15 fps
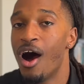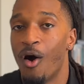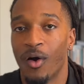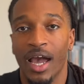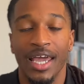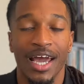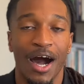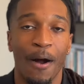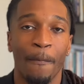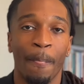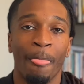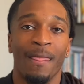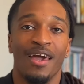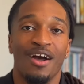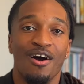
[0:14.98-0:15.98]
Okay, y'all,
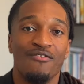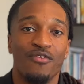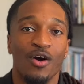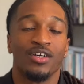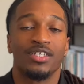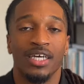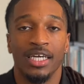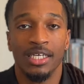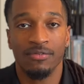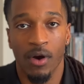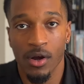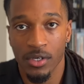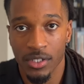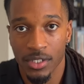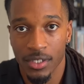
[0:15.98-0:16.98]
first things
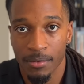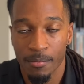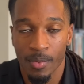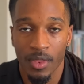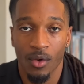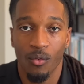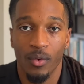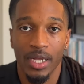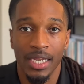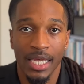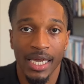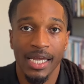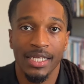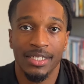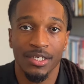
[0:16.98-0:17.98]
first, we
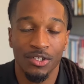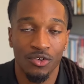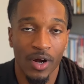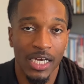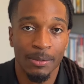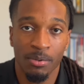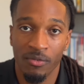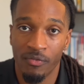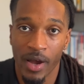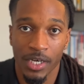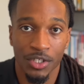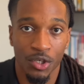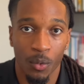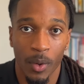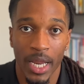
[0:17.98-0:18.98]
need to dress
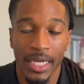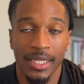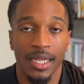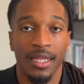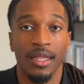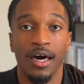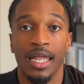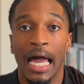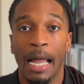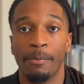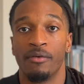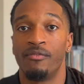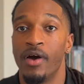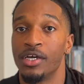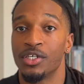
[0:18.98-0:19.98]
professional. We need to look like a
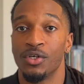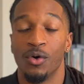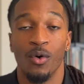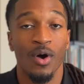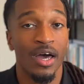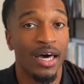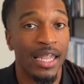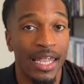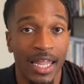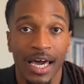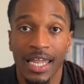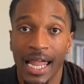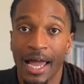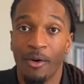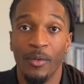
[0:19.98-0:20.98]
professional, look
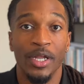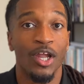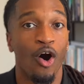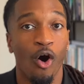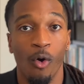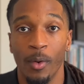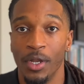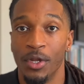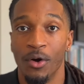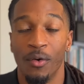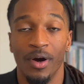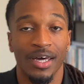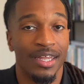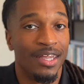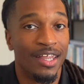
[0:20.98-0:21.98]
like we know what we're
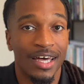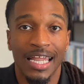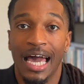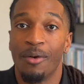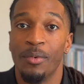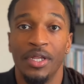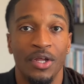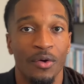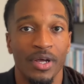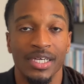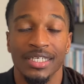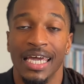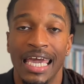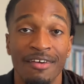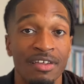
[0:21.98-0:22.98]
doing, look like we do
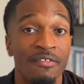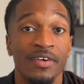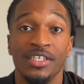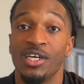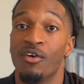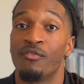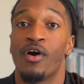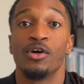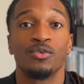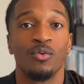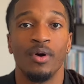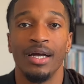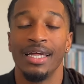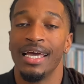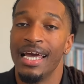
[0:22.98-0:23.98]
this. Even if it's your first
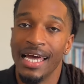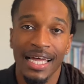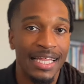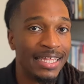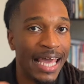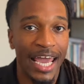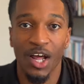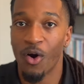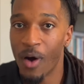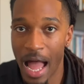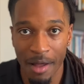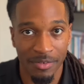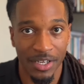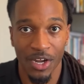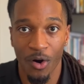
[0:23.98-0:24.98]
one, they don't
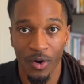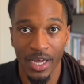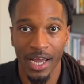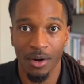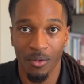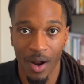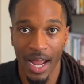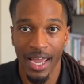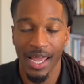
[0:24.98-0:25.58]
have to know that, right?